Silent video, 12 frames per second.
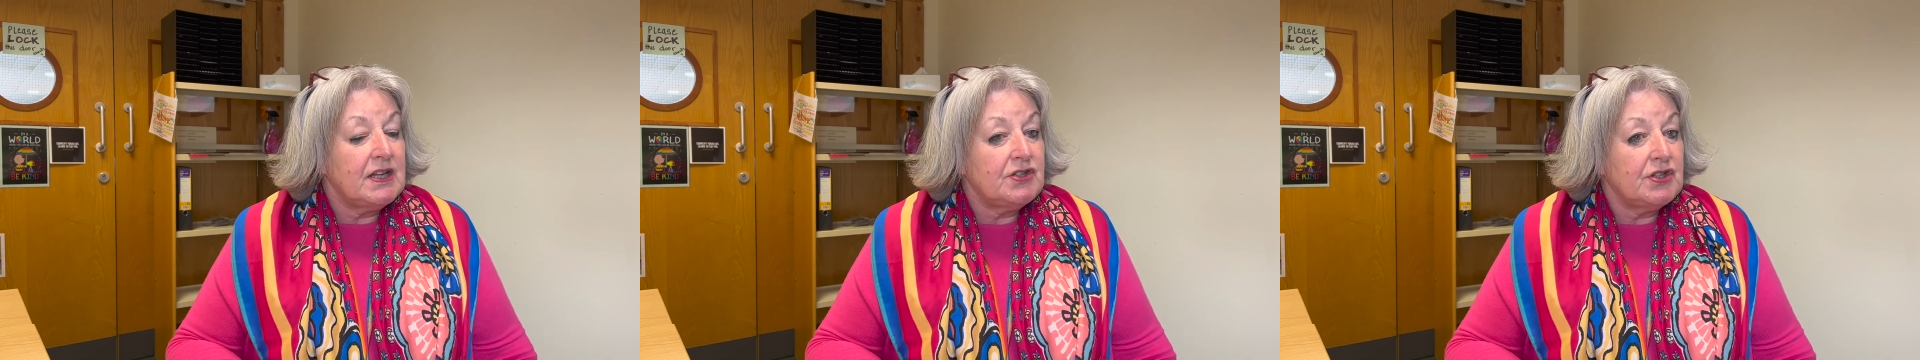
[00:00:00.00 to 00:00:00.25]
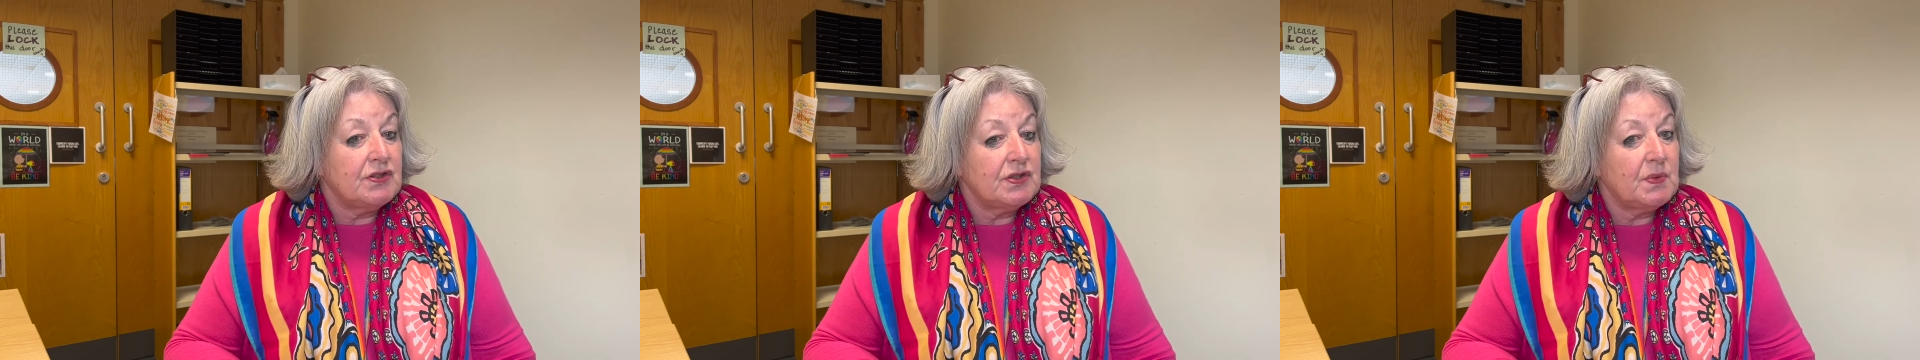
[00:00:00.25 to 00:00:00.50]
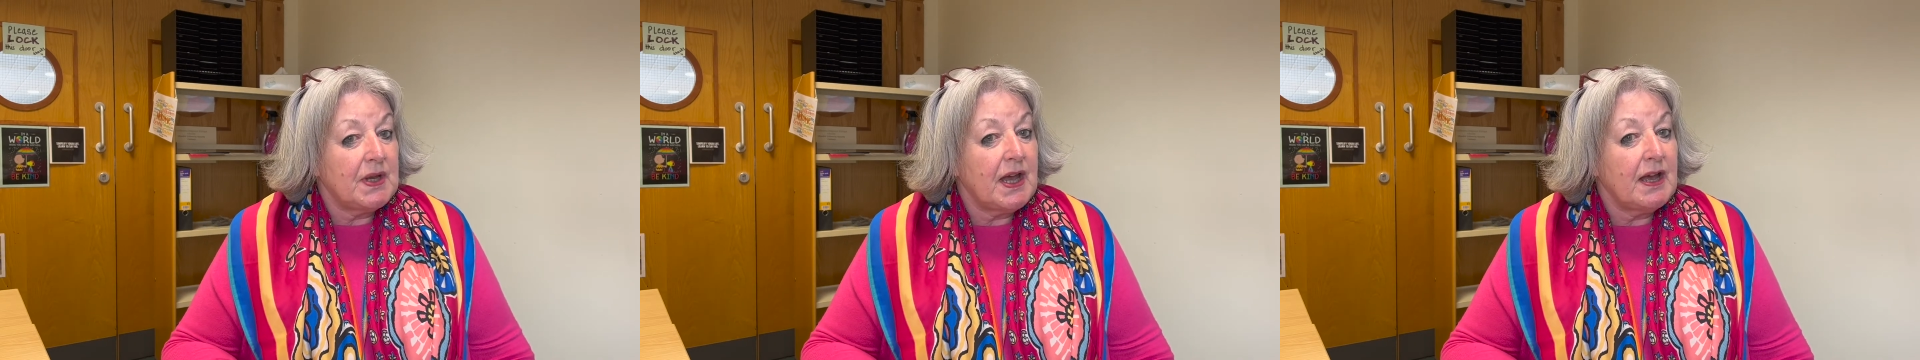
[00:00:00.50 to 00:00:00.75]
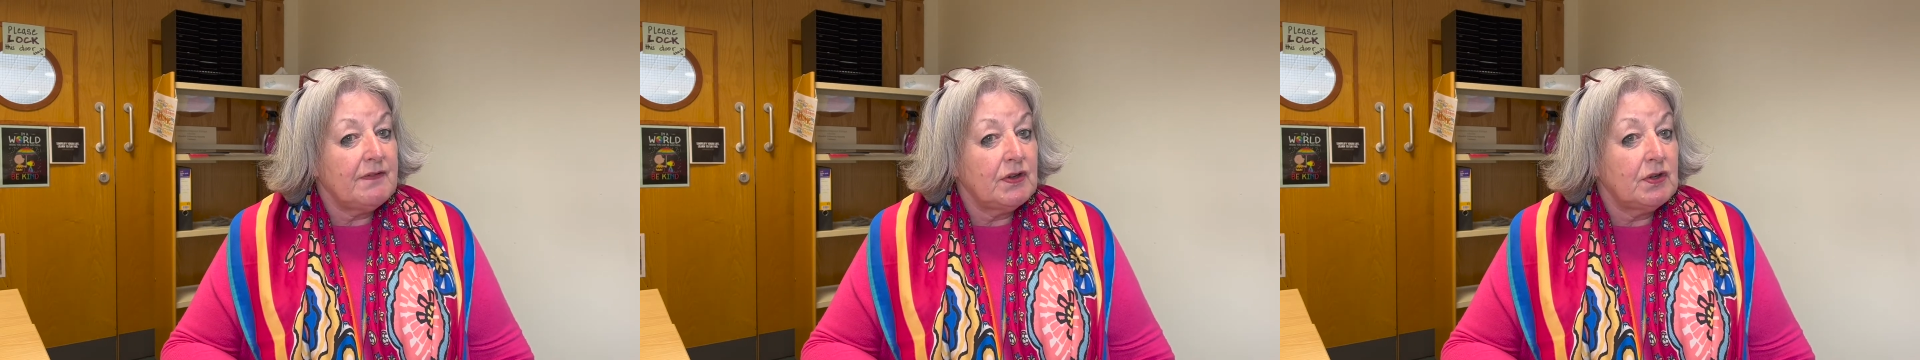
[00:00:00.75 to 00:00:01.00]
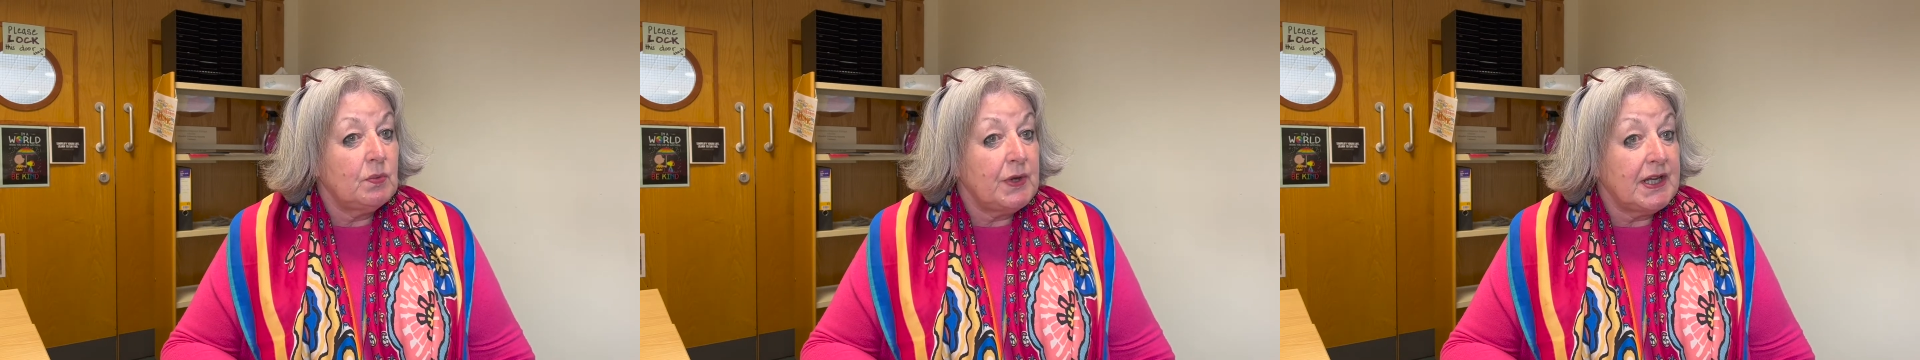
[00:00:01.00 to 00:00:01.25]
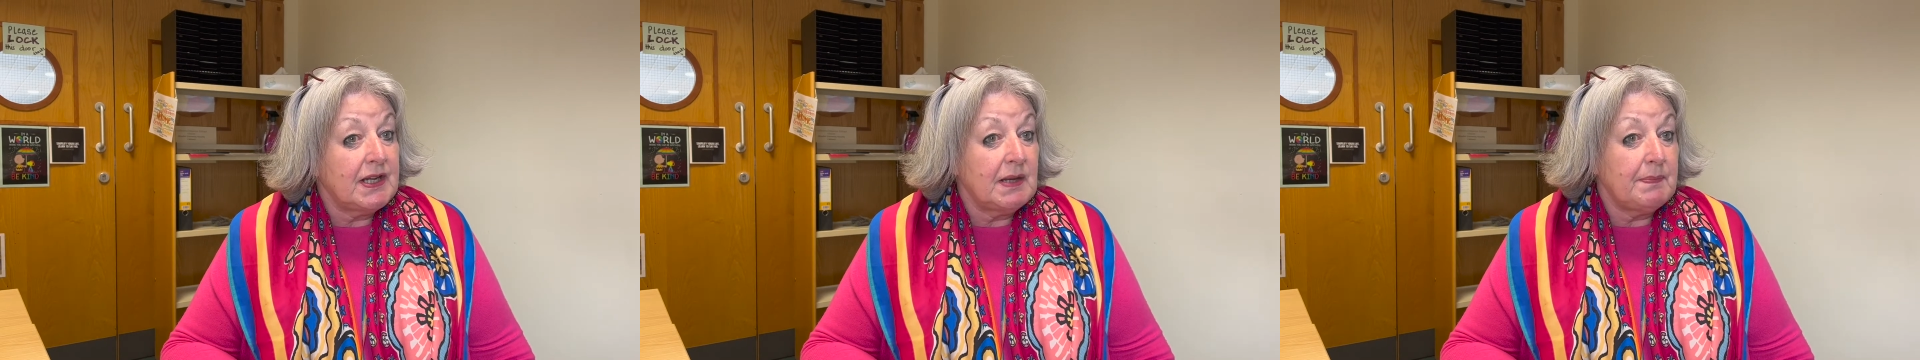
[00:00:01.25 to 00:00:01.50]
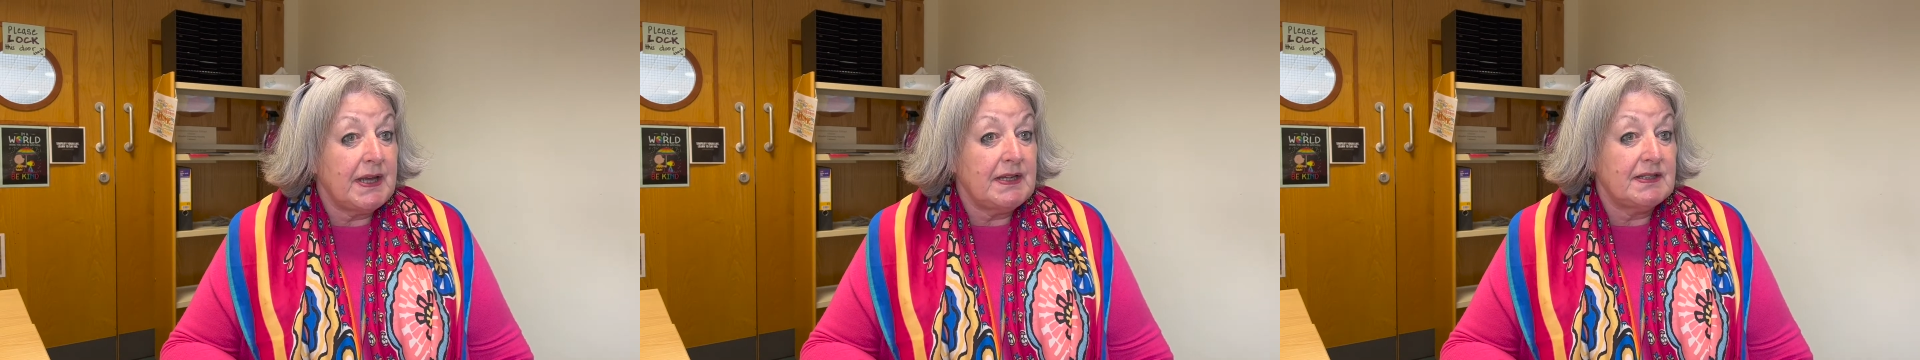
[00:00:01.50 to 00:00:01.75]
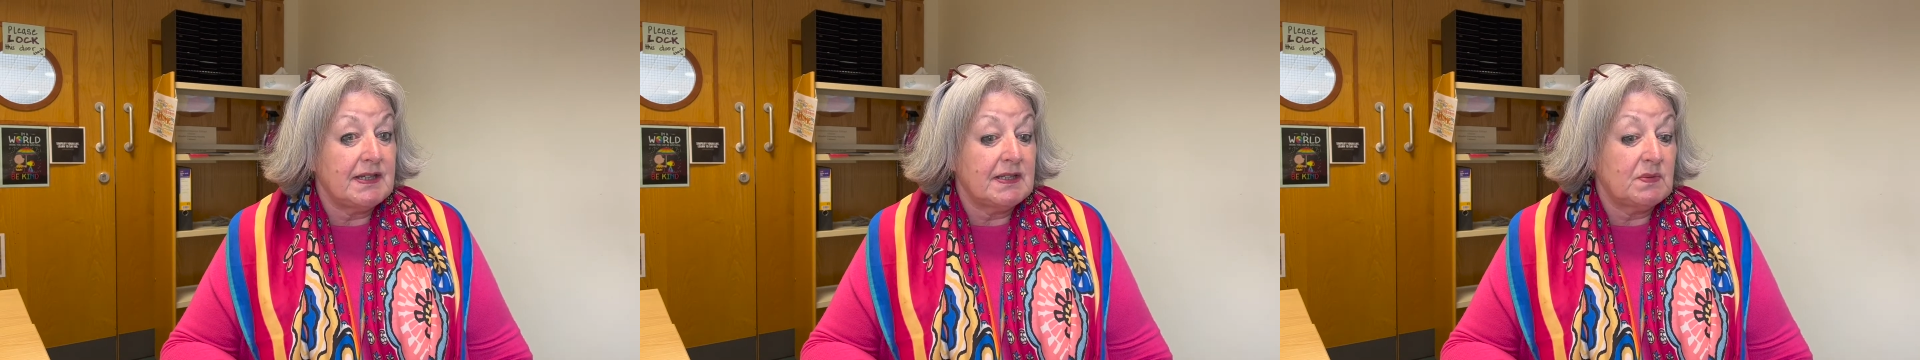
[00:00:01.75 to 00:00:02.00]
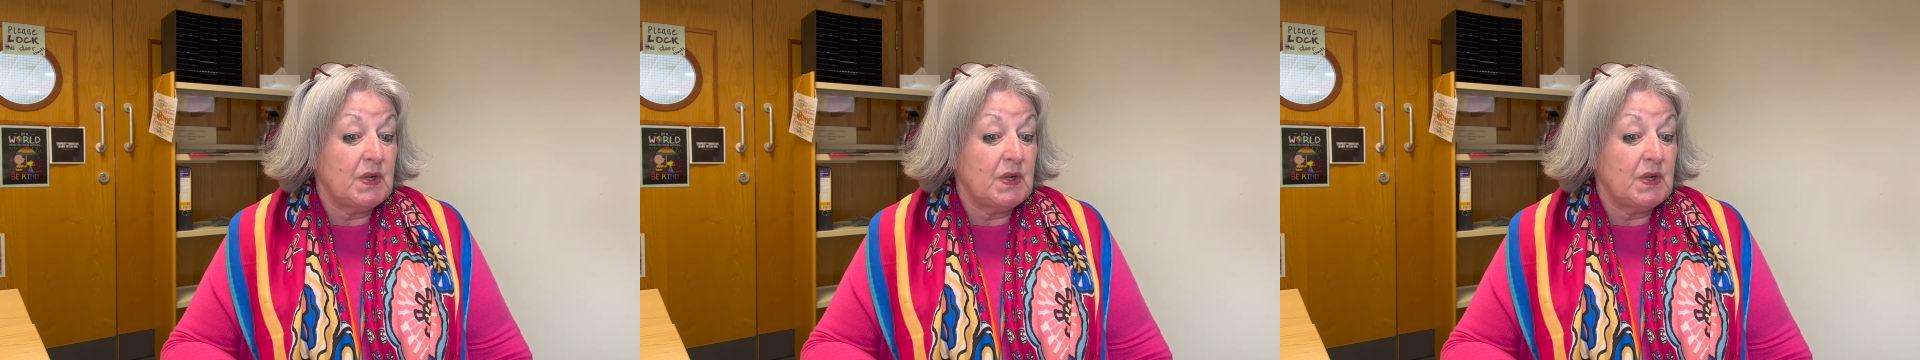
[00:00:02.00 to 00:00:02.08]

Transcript: issues we have on a weekly basis,